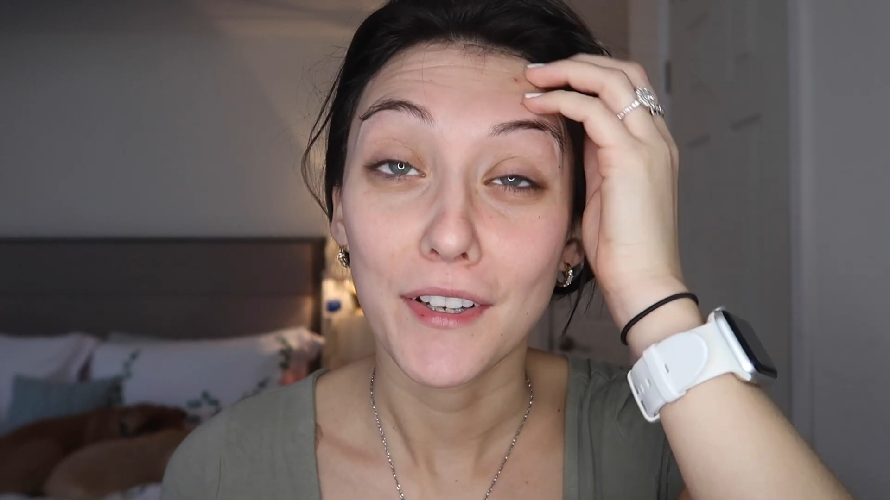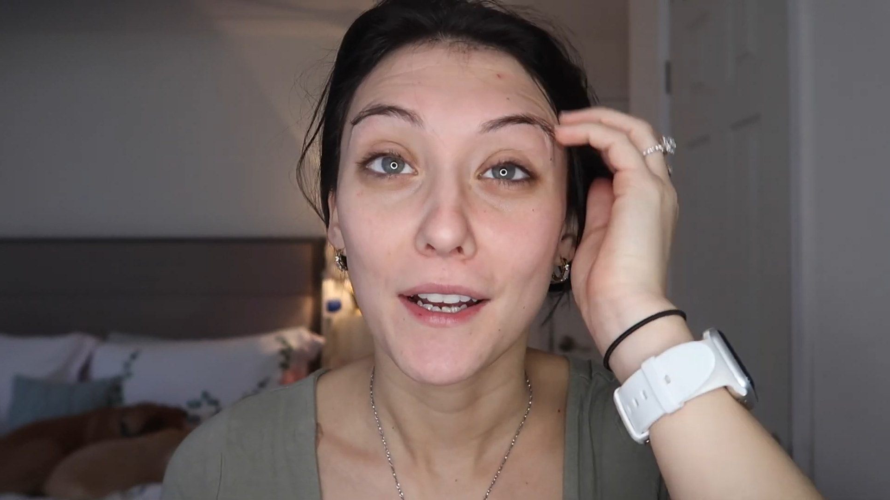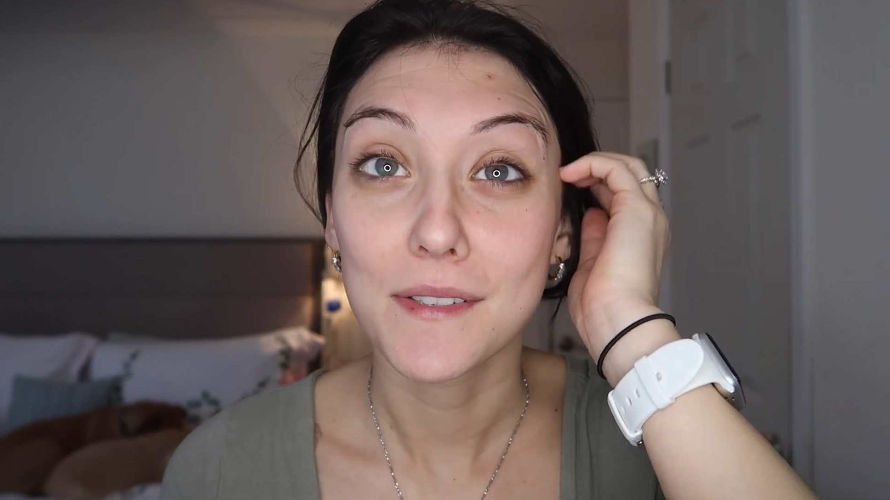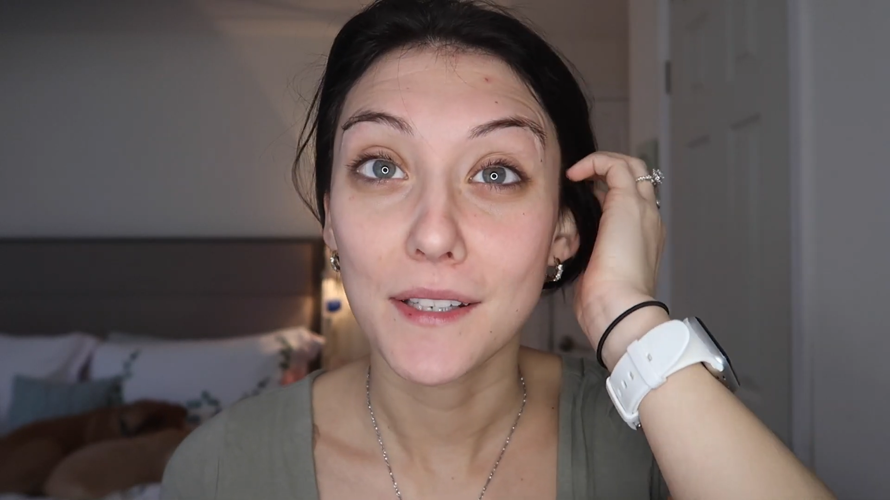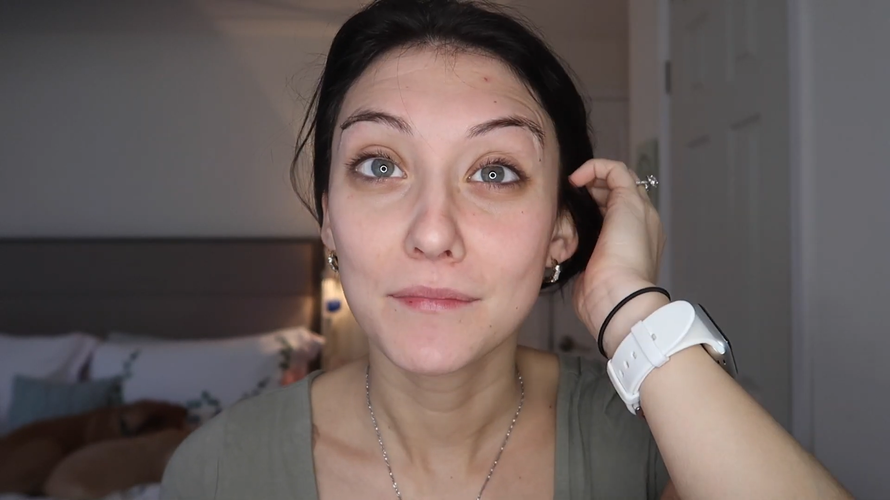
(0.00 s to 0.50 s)

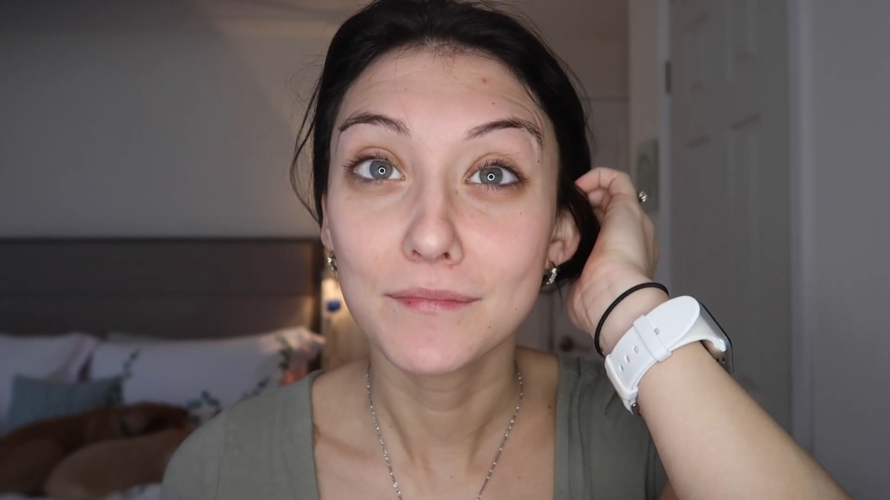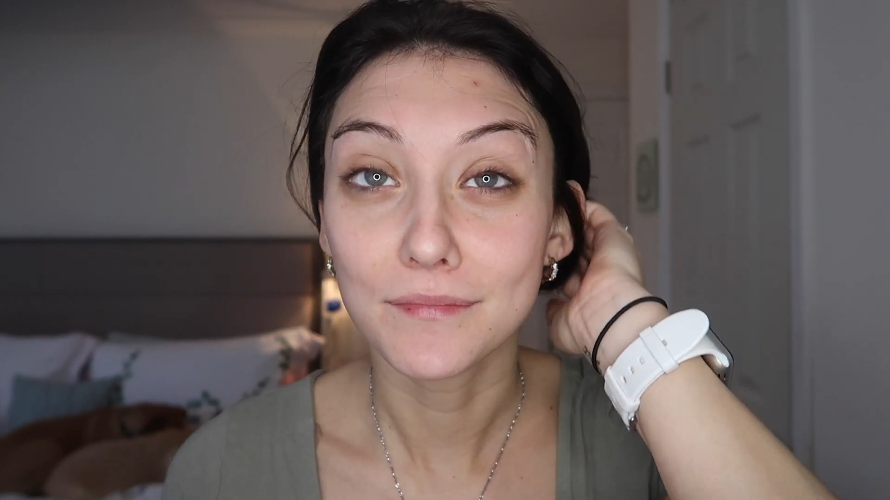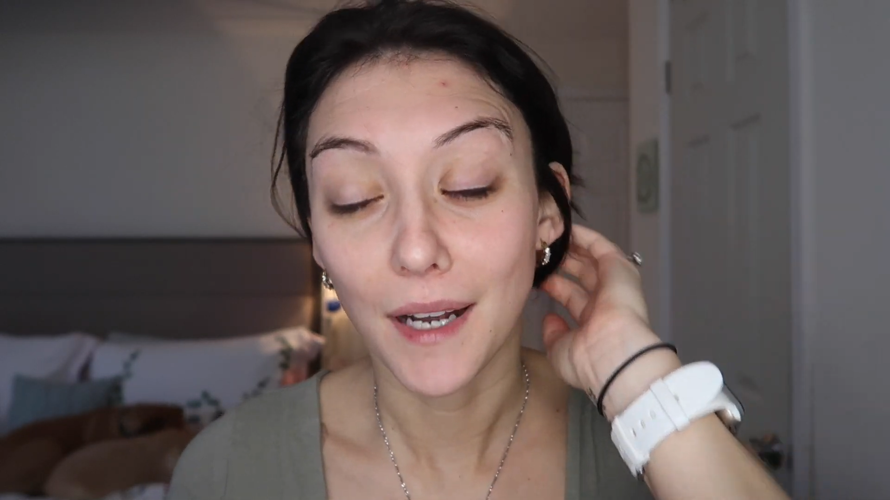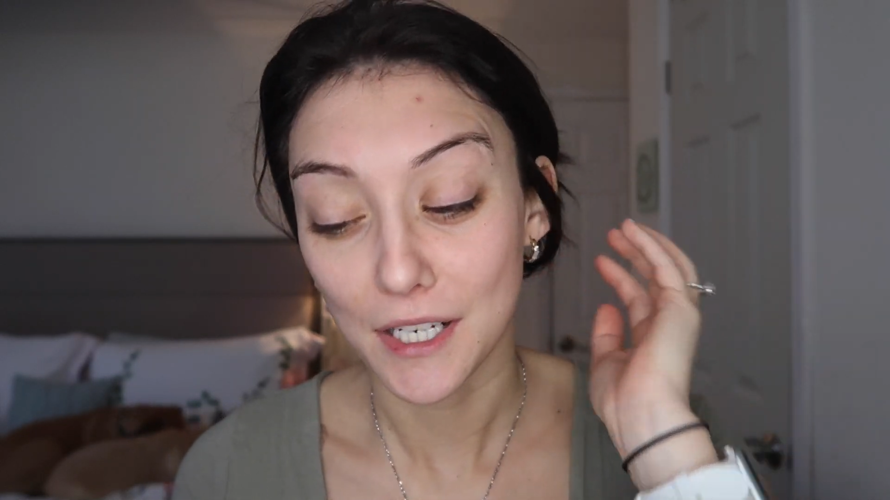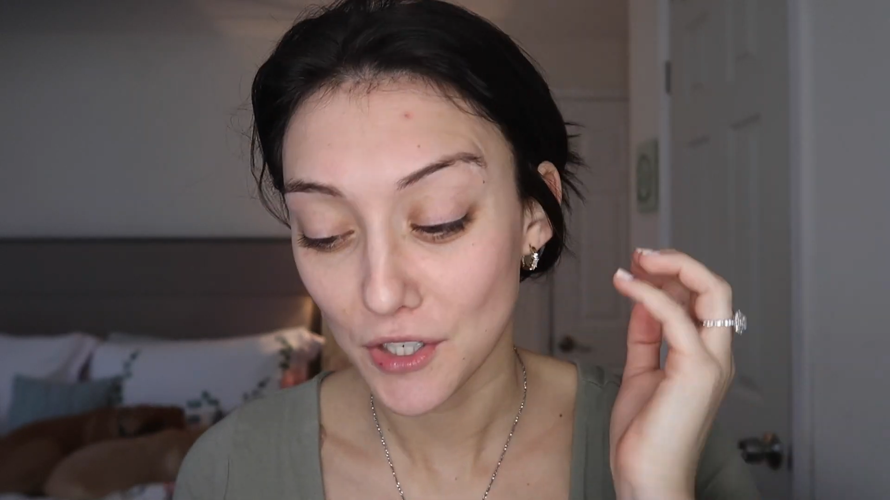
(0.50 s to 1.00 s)
I was like,
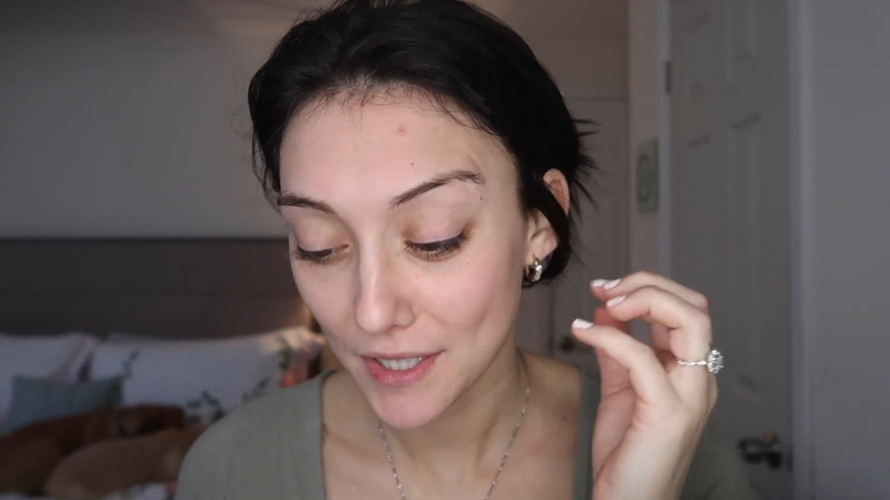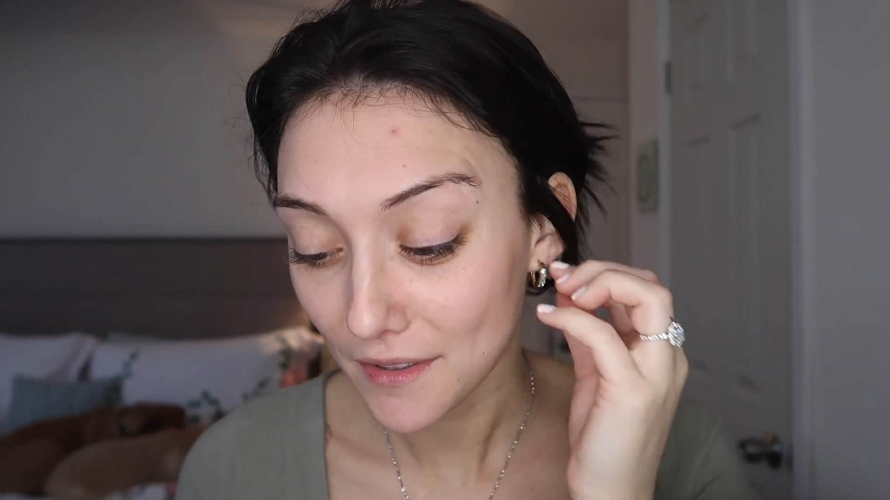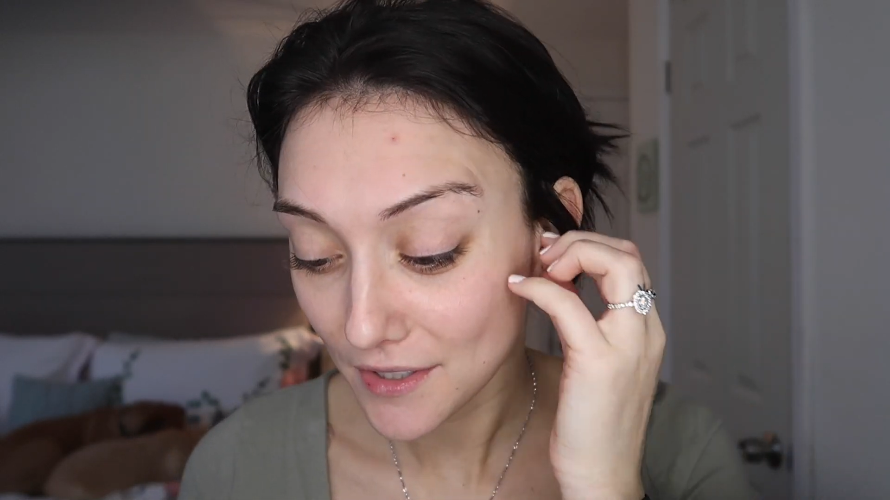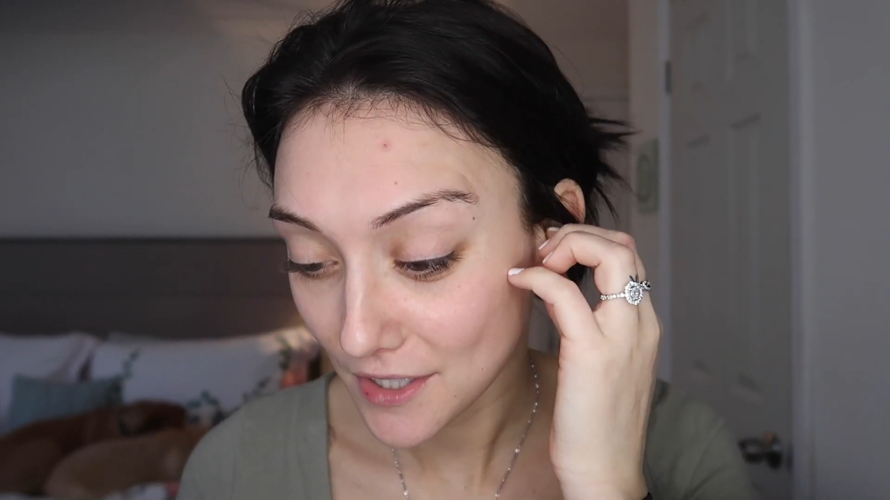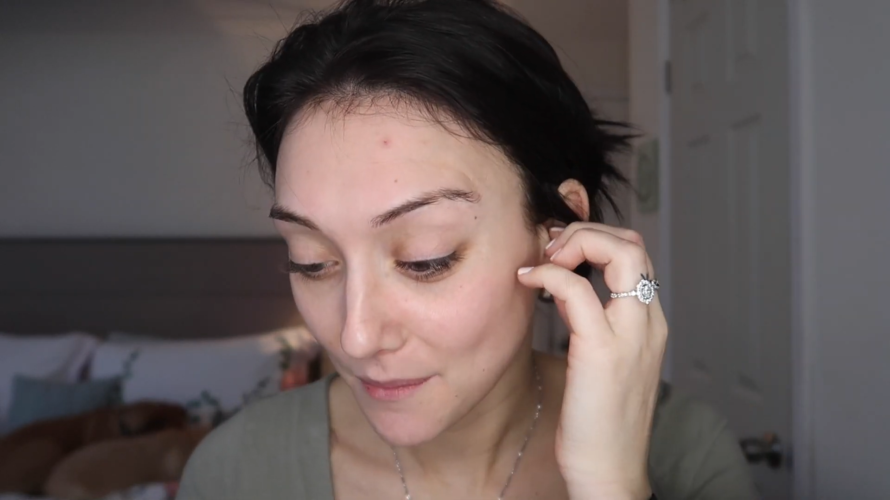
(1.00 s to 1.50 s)
I should
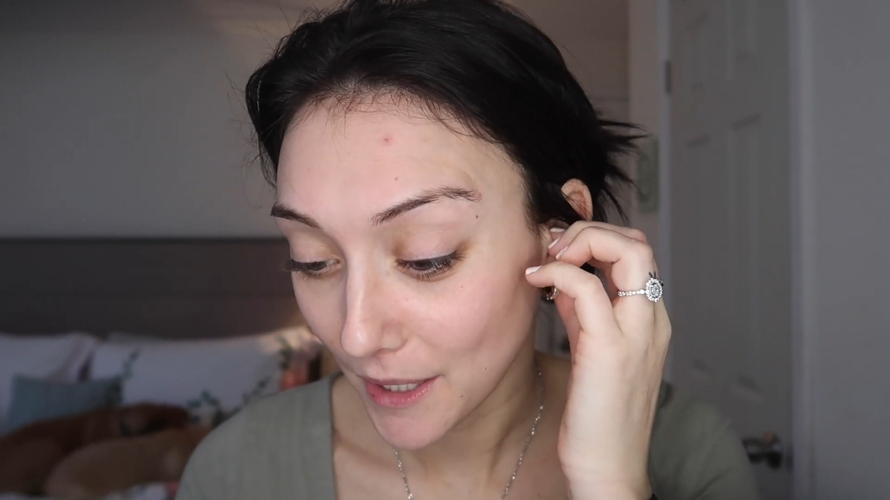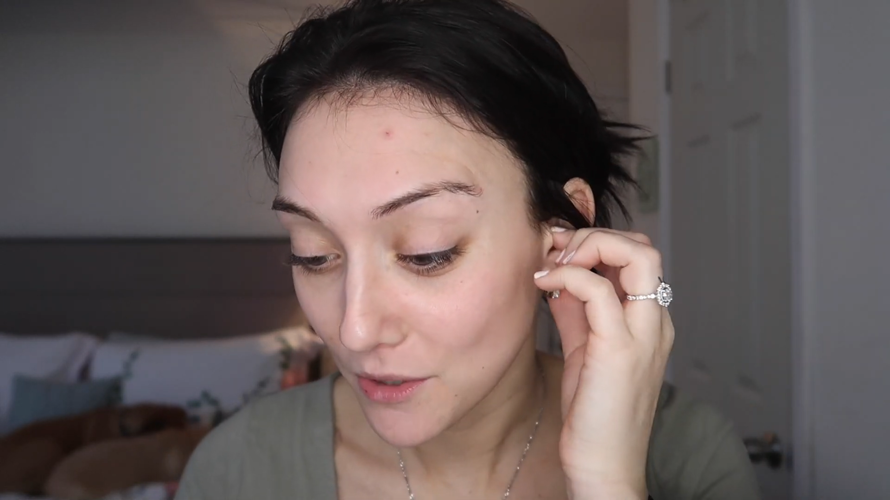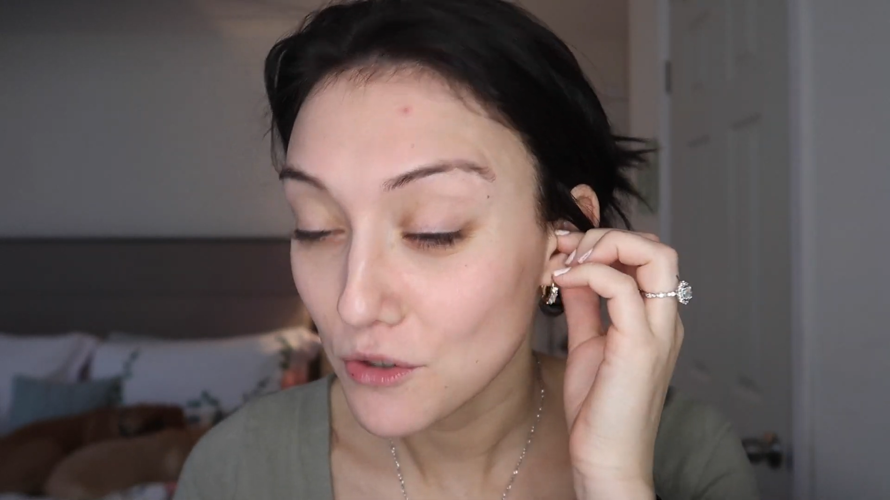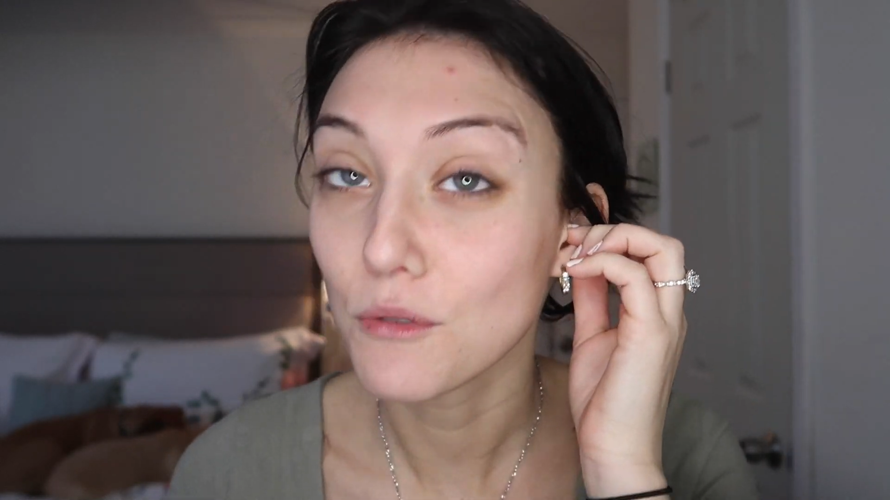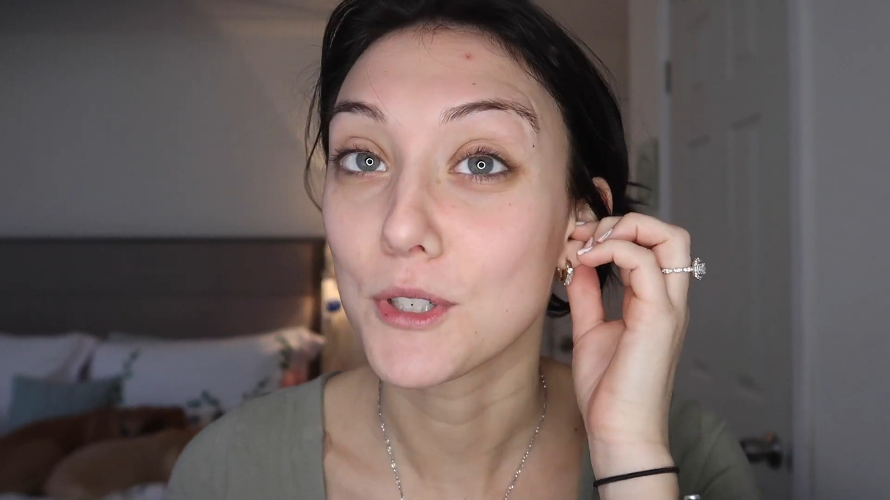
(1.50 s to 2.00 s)
tell this to my
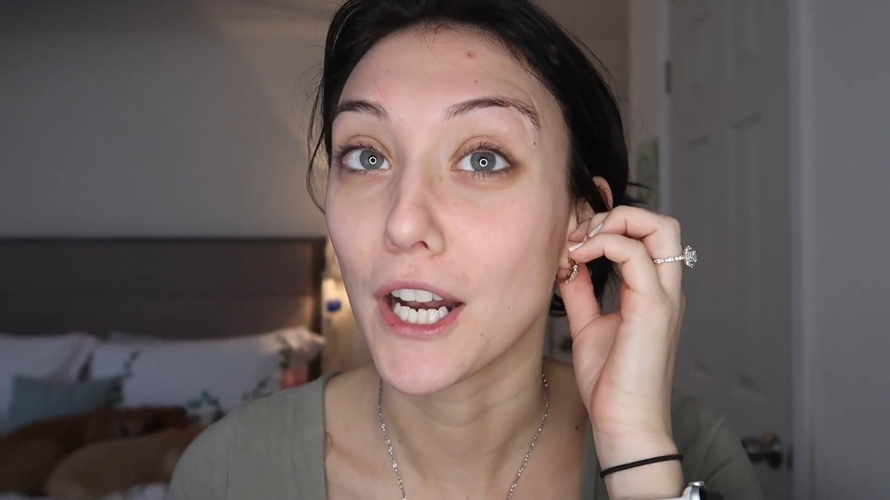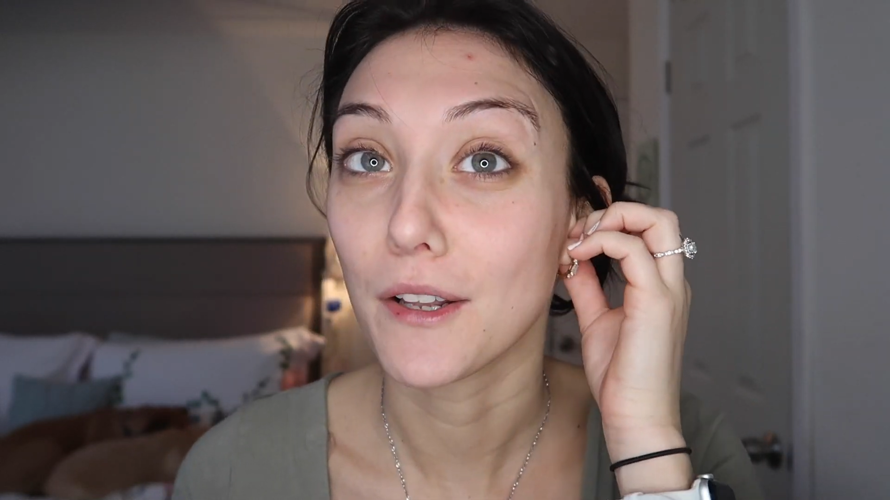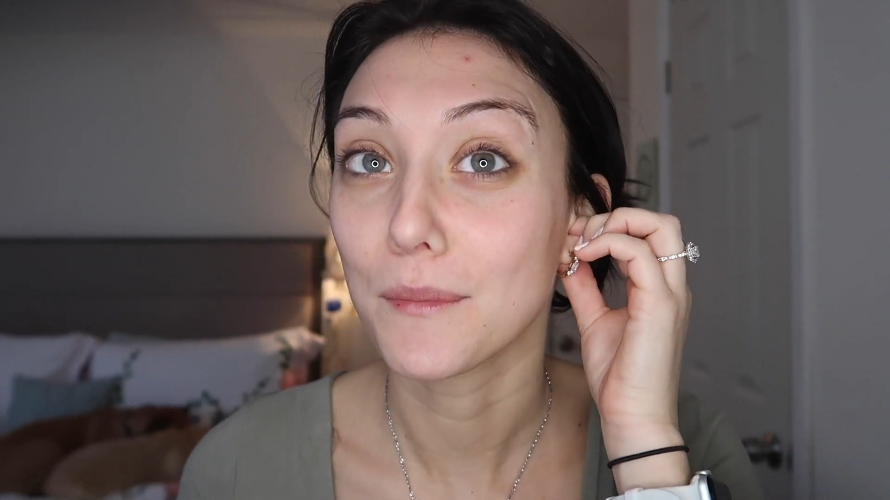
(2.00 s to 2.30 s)
YouTube channel